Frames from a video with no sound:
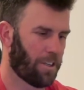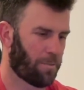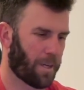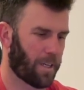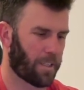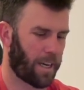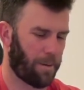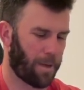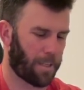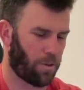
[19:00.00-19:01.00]
just because I
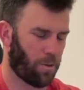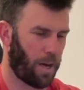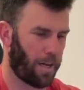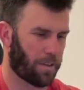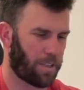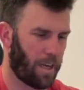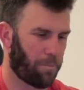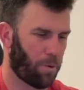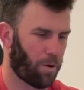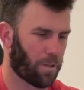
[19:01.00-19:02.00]
got my two Ohio
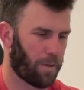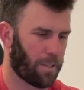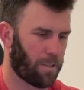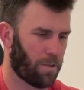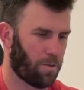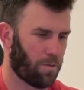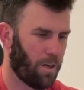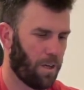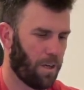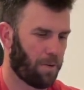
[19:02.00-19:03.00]
State boys, my two,
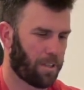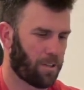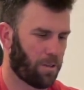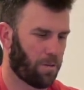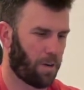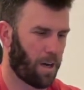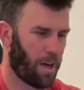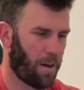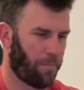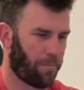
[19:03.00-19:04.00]
my two,
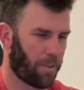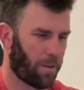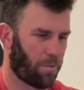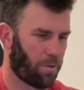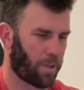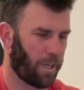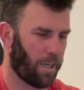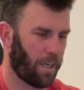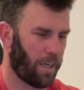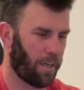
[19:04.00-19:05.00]
uh,
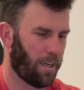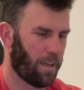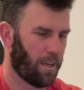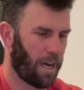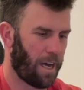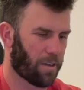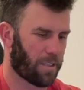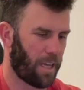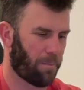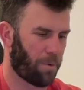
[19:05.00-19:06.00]
rookie Ohio
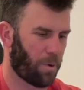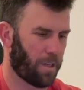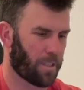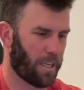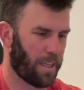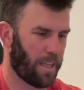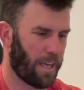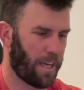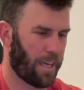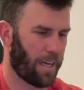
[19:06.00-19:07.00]
State boys. And
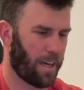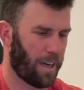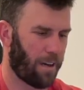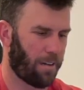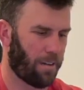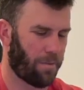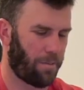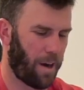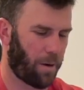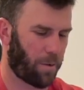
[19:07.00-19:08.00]
then uh, the
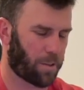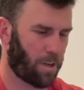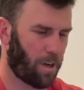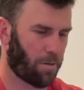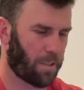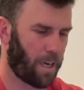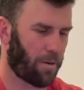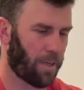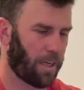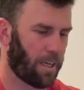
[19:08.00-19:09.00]
fireworks card with
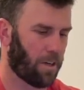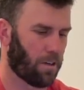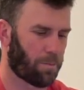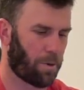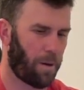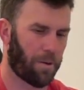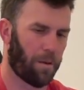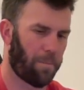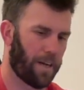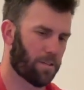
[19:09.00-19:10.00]
Tyreek Hill is probably
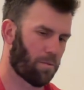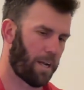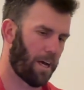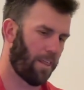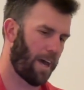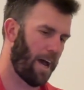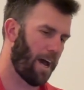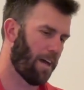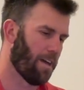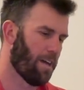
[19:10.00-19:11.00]
the best one out of
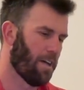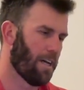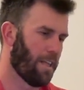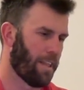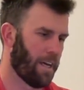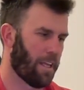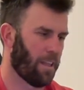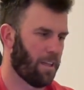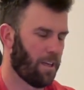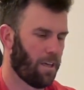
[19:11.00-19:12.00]
that. And
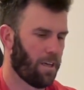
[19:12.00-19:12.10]
then